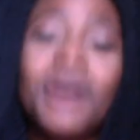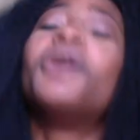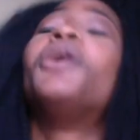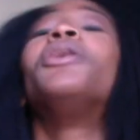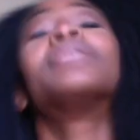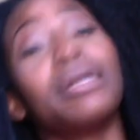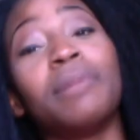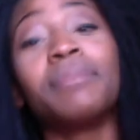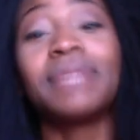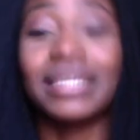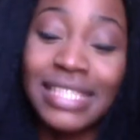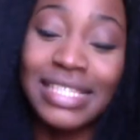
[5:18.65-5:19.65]
Whole time I'm
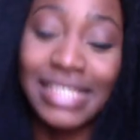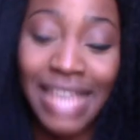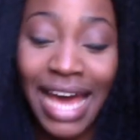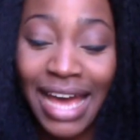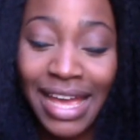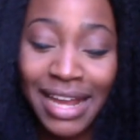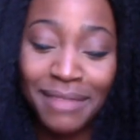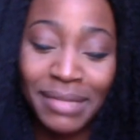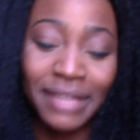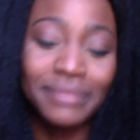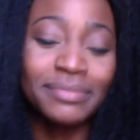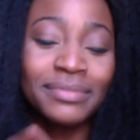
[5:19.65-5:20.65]
texting this guy, and I'm
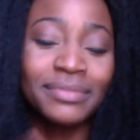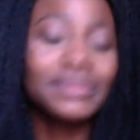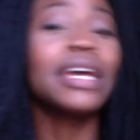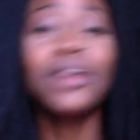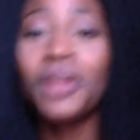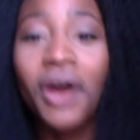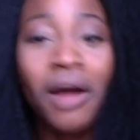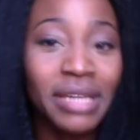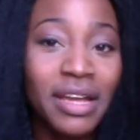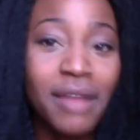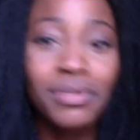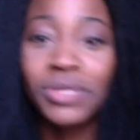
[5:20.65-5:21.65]
like, yeah, you know, I'm
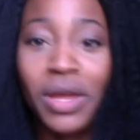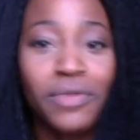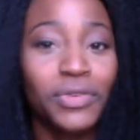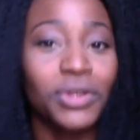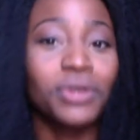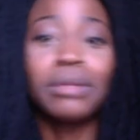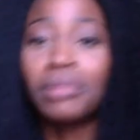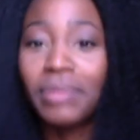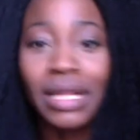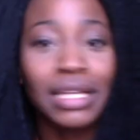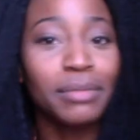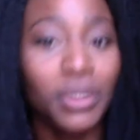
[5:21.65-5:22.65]
here. I'm just waiting for you, blah, blah,
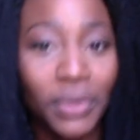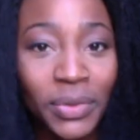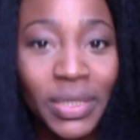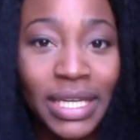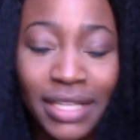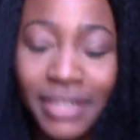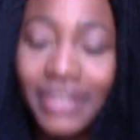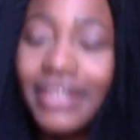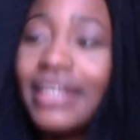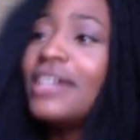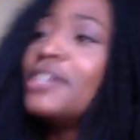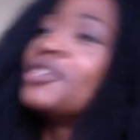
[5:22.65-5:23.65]
blah. Let me know when you get here.
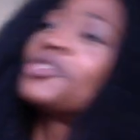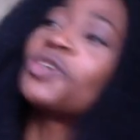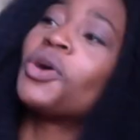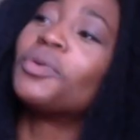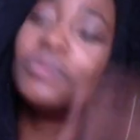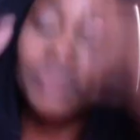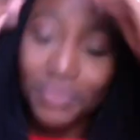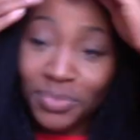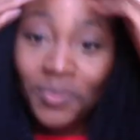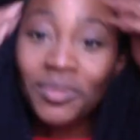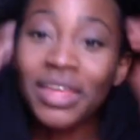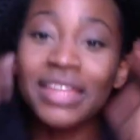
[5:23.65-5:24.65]
So
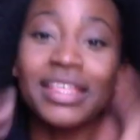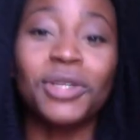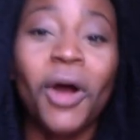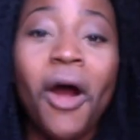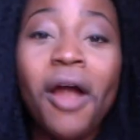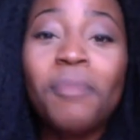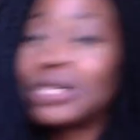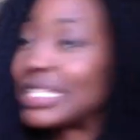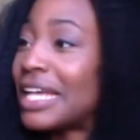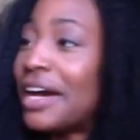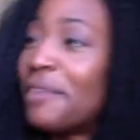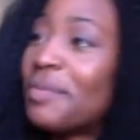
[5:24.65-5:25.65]
this car pulls
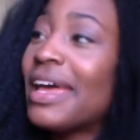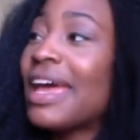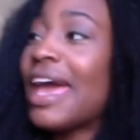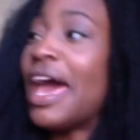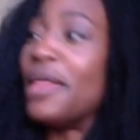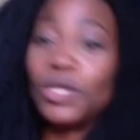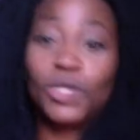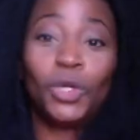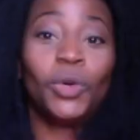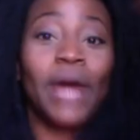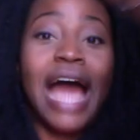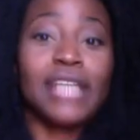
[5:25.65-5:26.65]
up and the
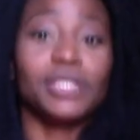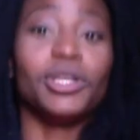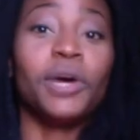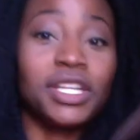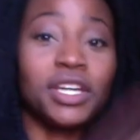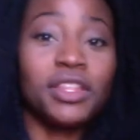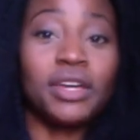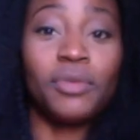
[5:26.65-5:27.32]
two guys know each other.